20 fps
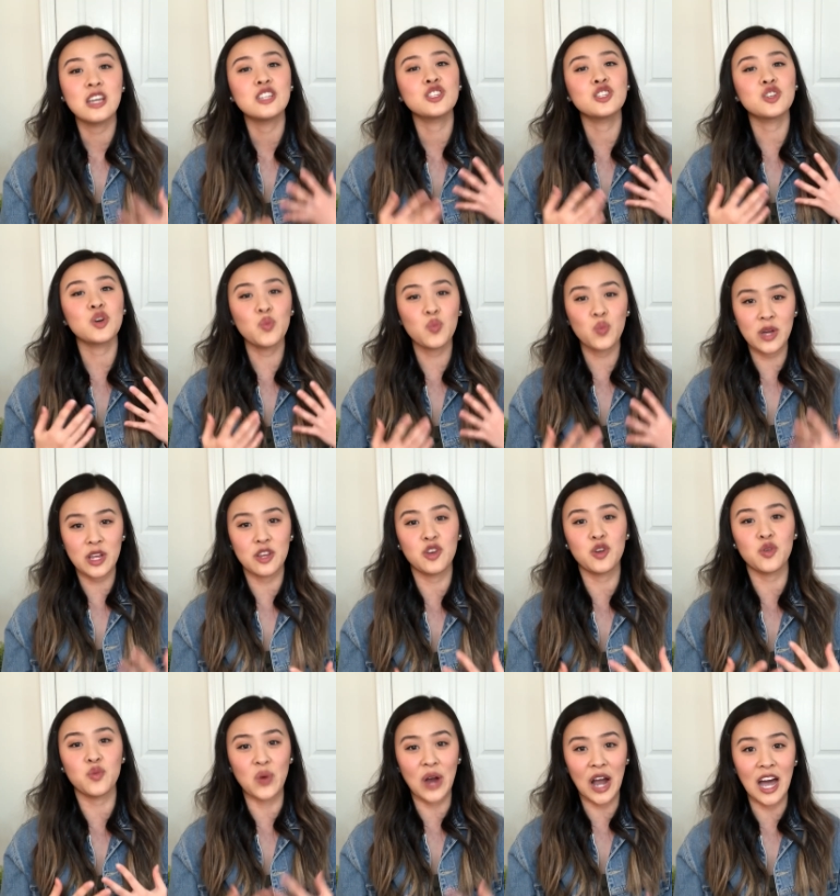to win
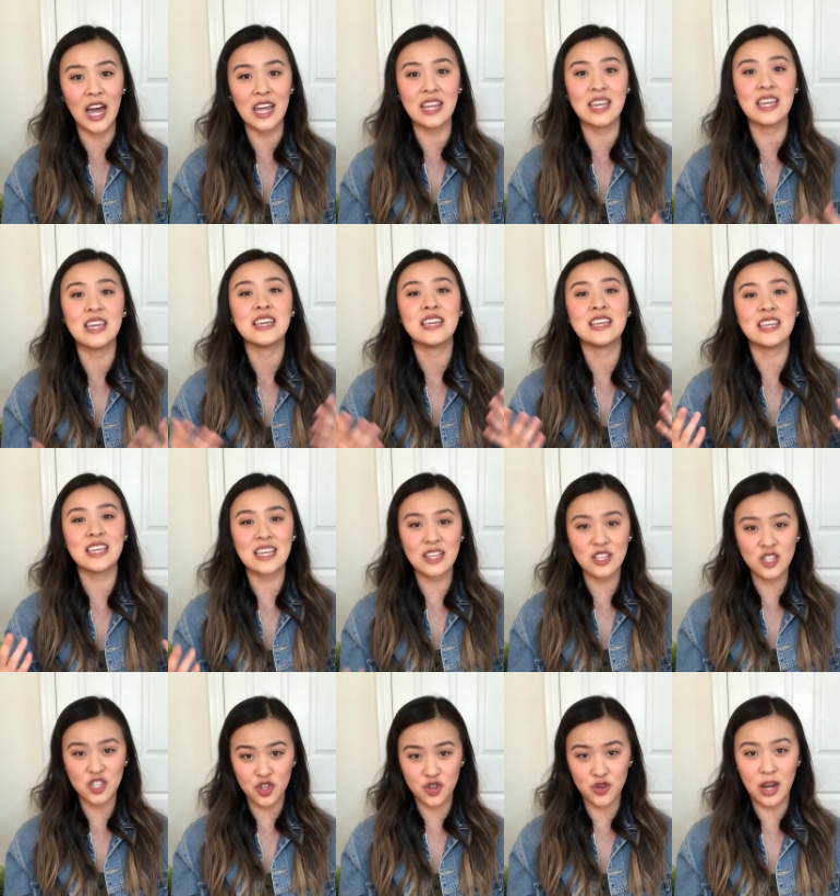your ride
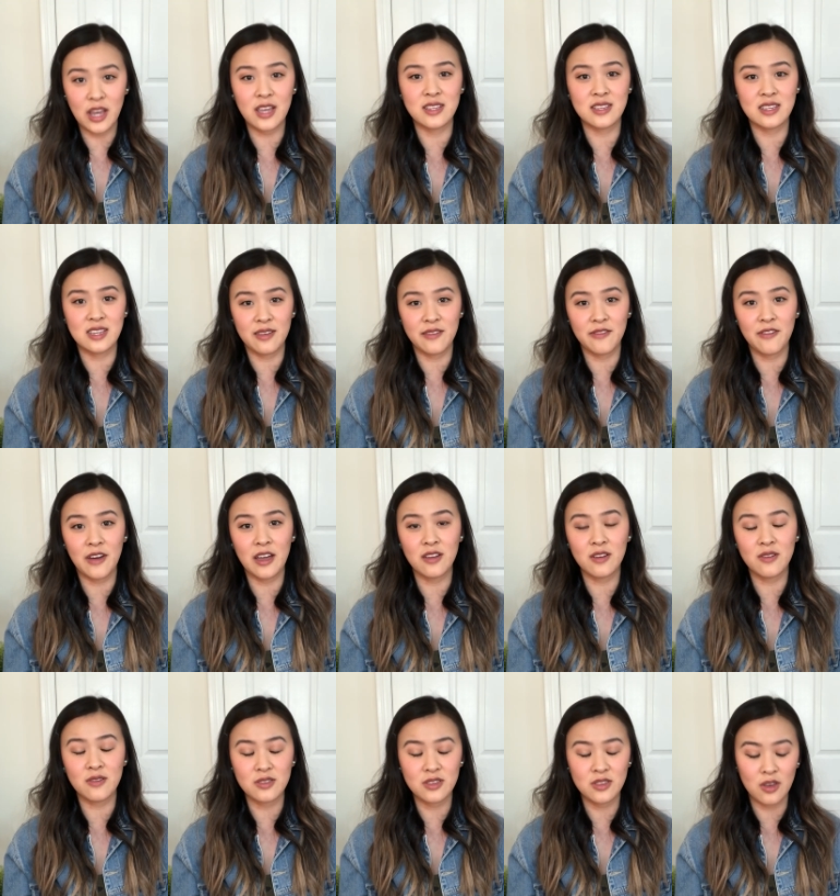straight into the
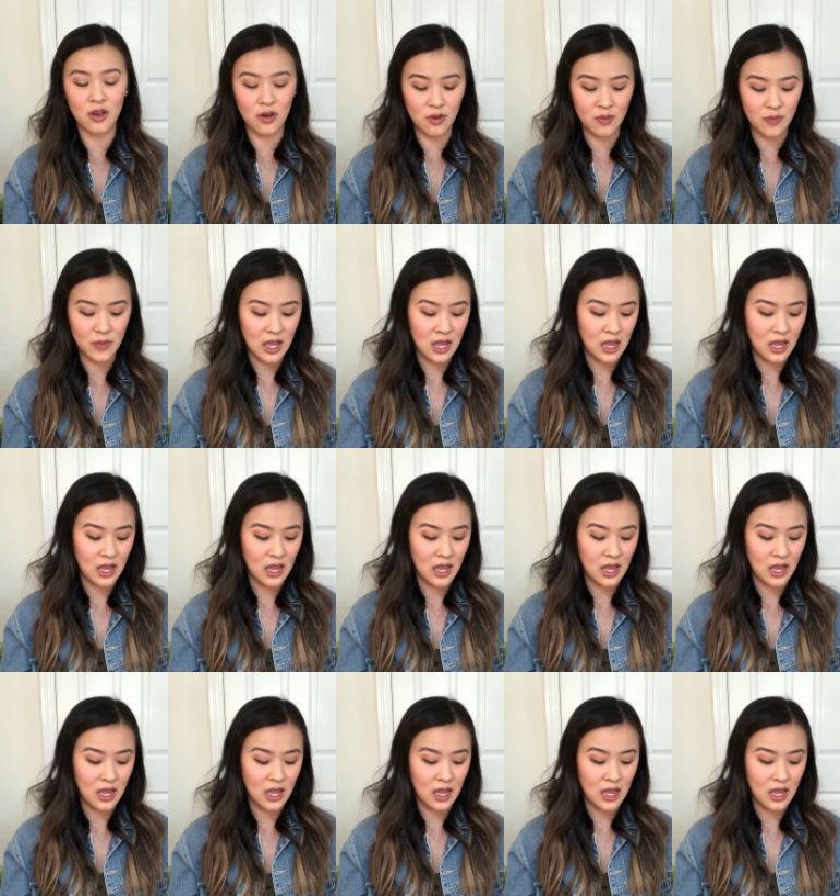final. So